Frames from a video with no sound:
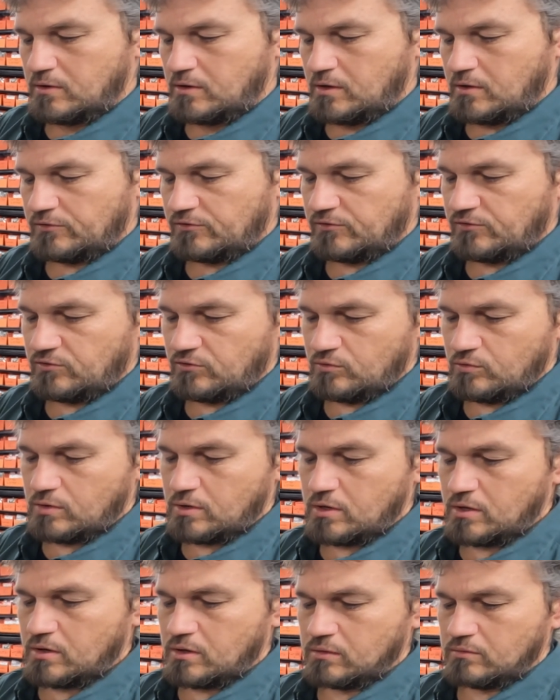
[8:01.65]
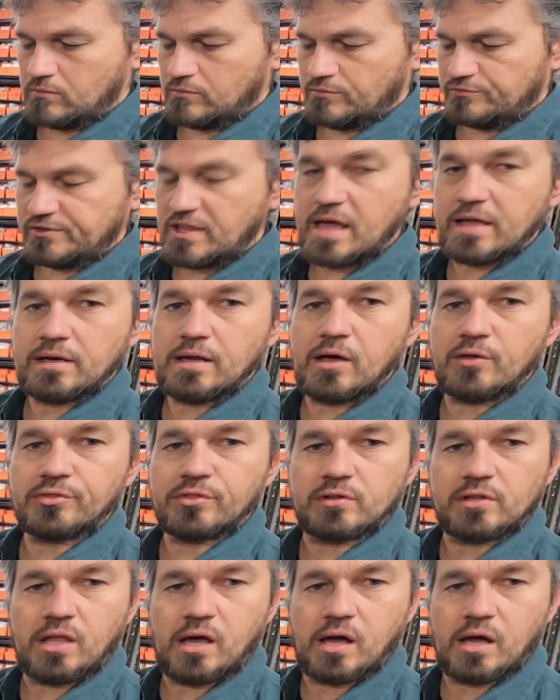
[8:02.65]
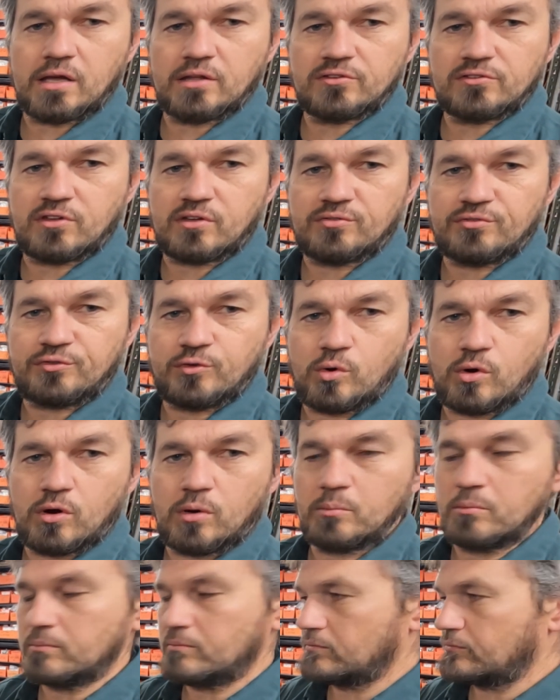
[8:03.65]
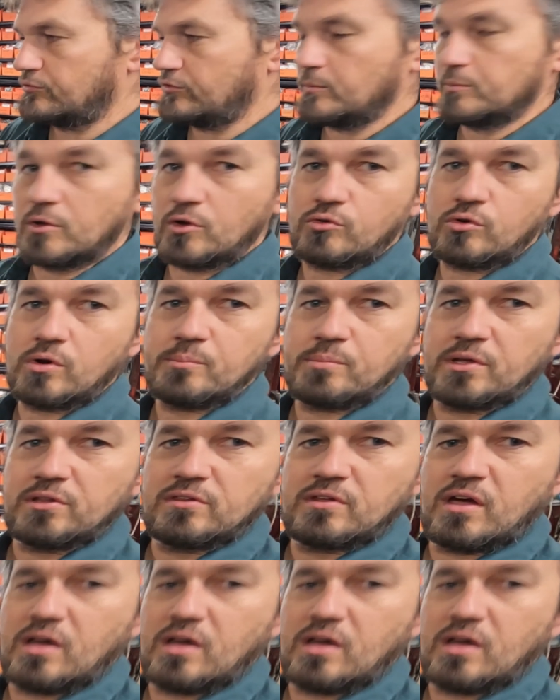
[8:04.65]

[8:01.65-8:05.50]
it's to flatten out the lines that form from the crimping